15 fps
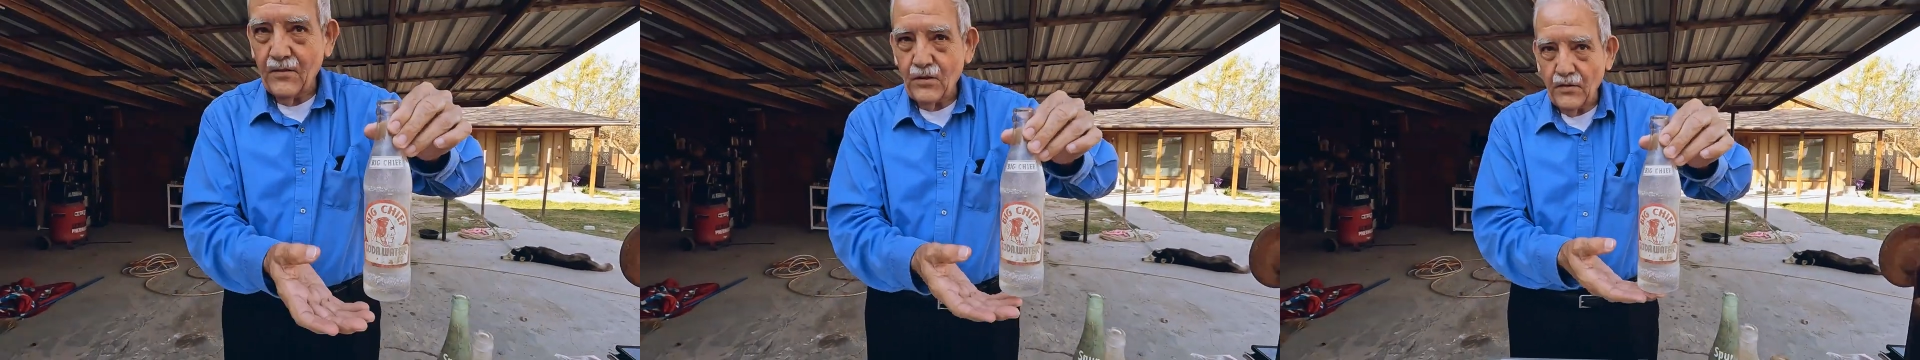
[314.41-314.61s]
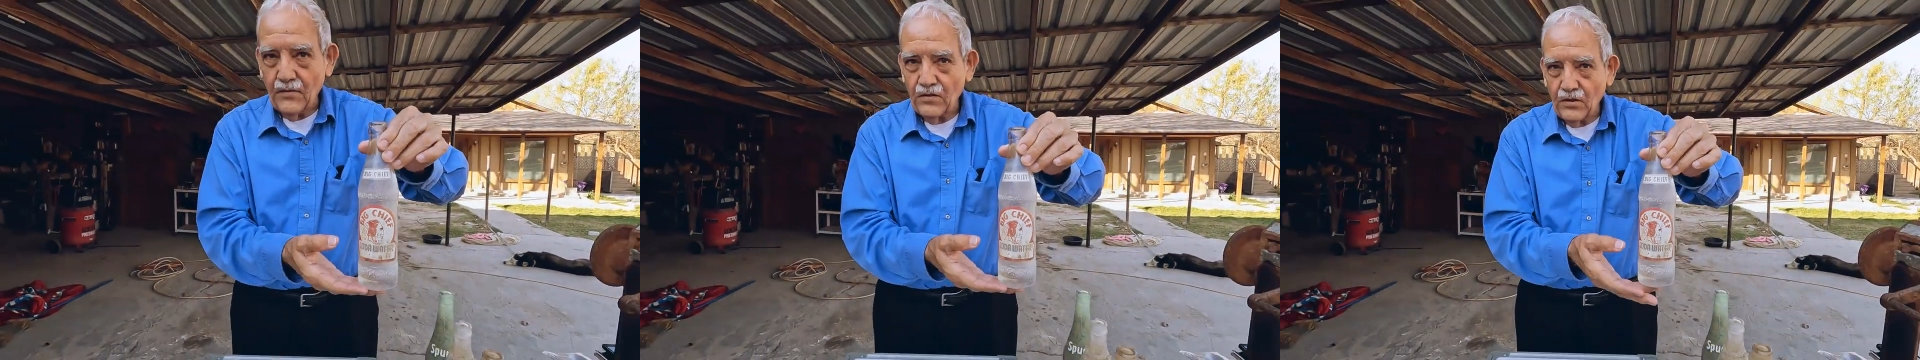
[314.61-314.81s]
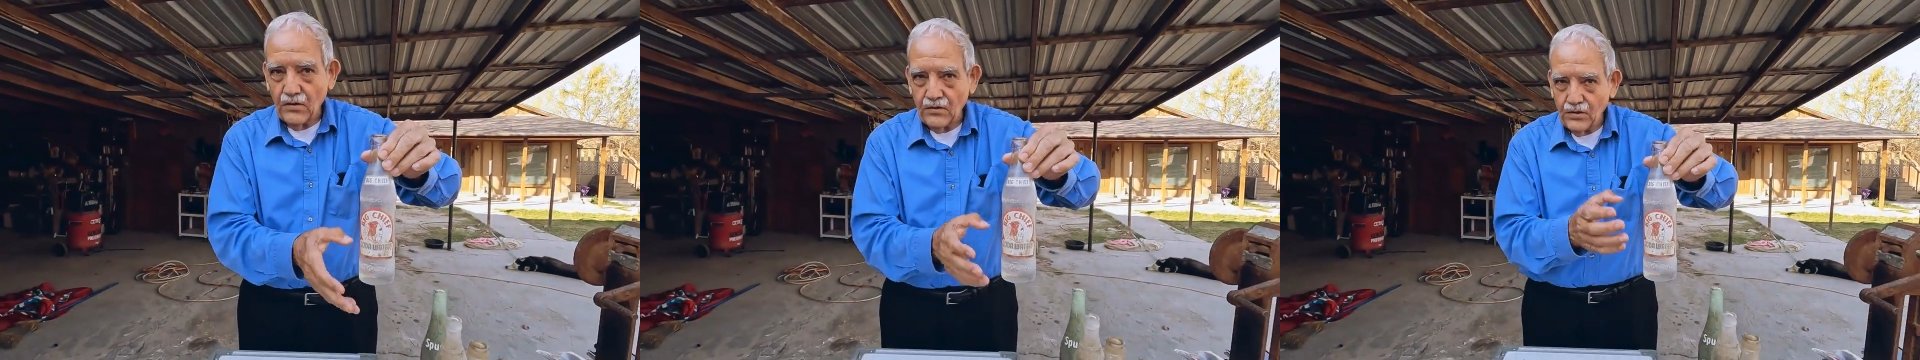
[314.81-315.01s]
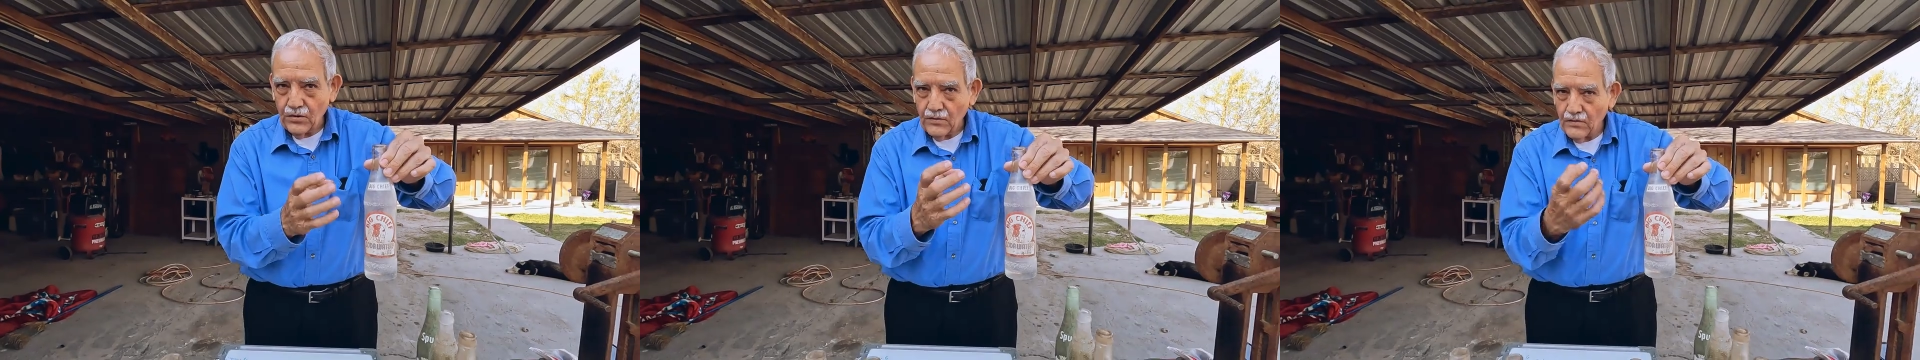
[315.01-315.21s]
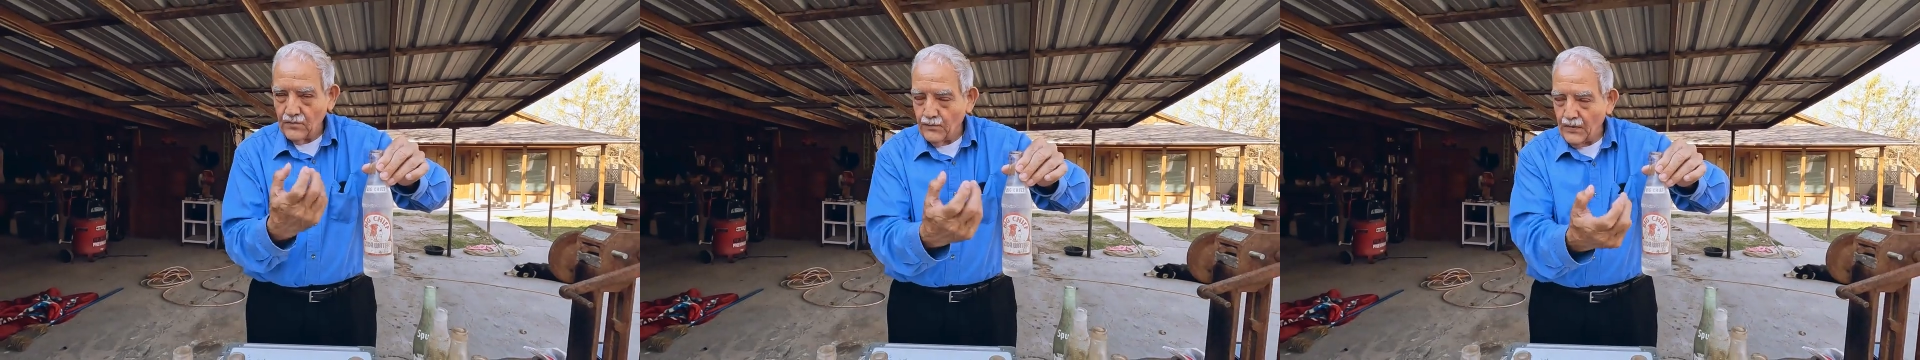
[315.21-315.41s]
to, to,
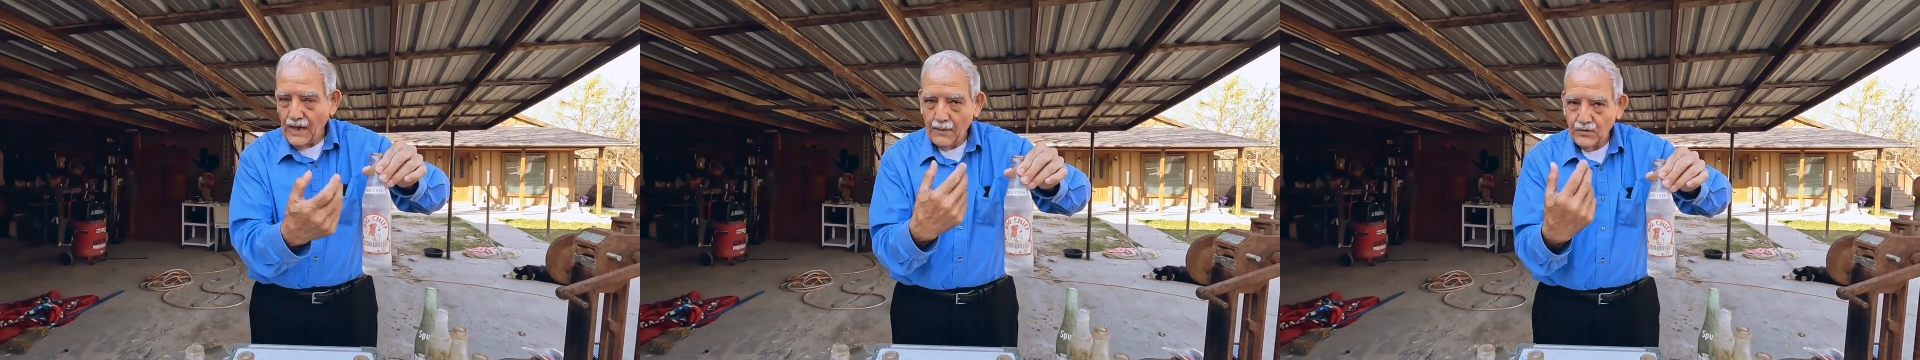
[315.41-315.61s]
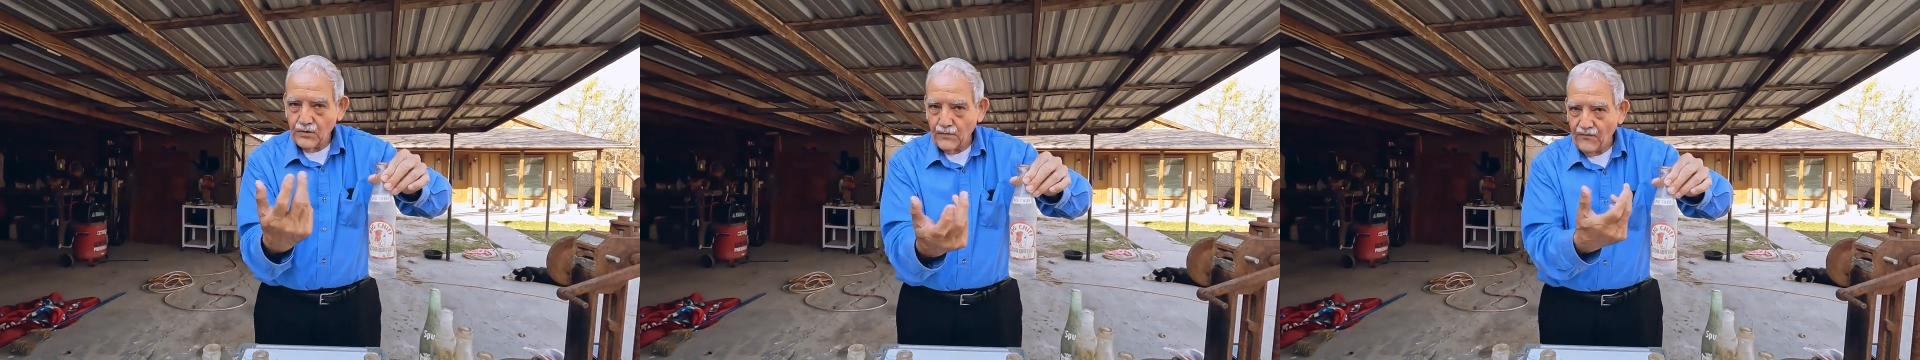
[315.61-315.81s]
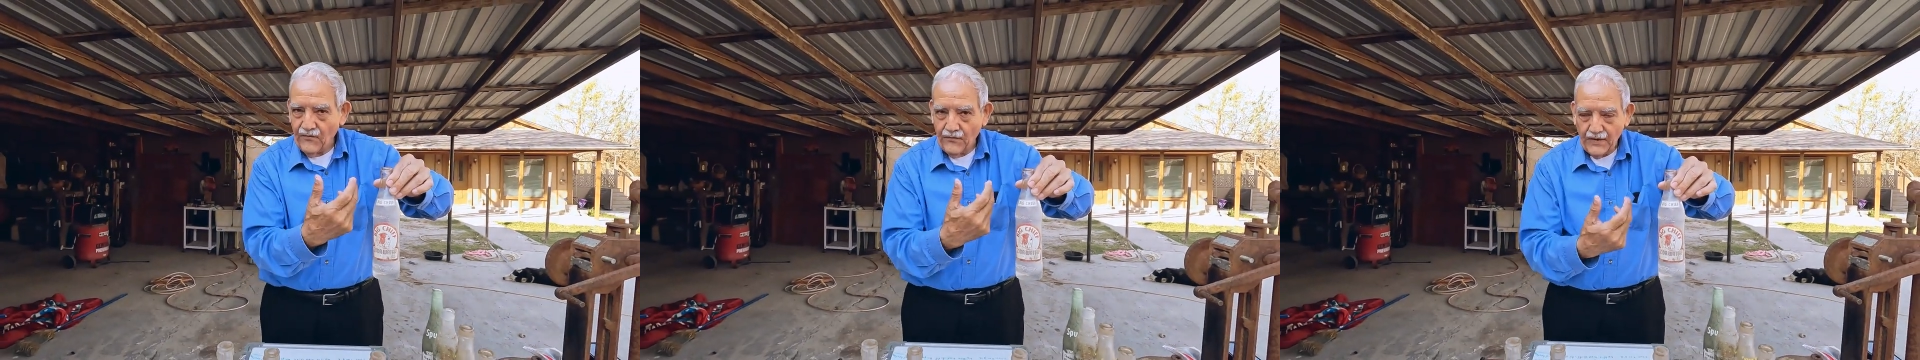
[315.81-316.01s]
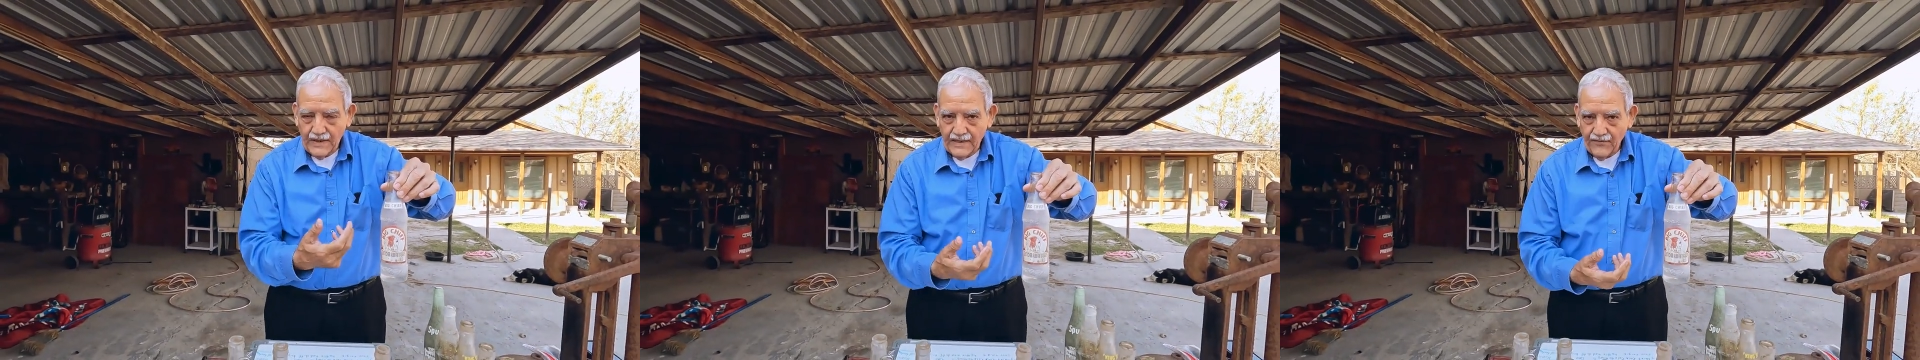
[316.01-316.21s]
to be able to fit